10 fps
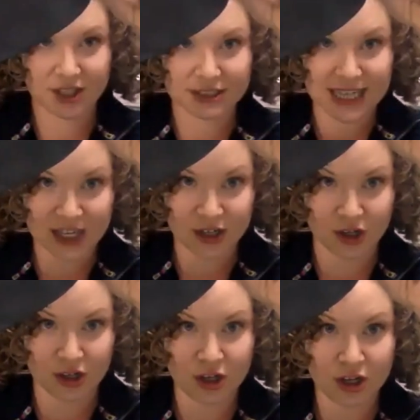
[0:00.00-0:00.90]
the
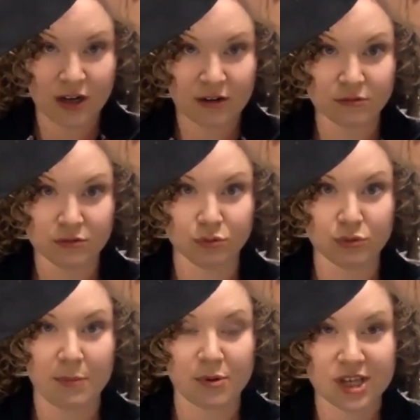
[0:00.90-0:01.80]
liner
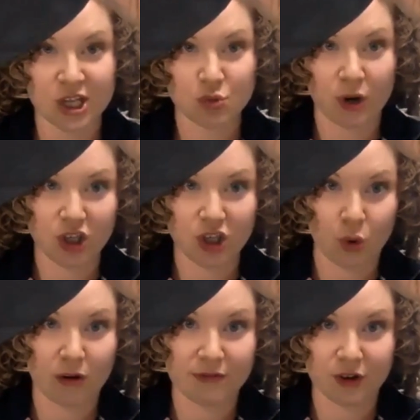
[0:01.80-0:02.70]
represents what
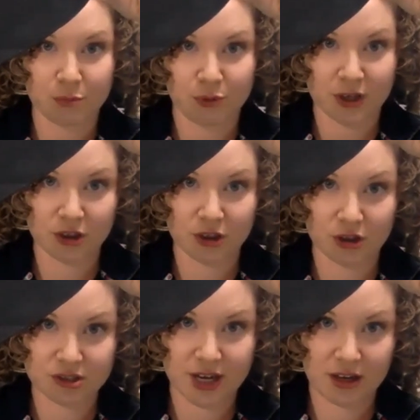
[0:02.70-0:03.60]
your footprint looks
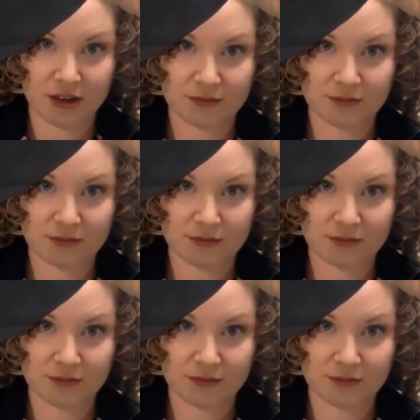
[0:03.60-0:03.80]
like.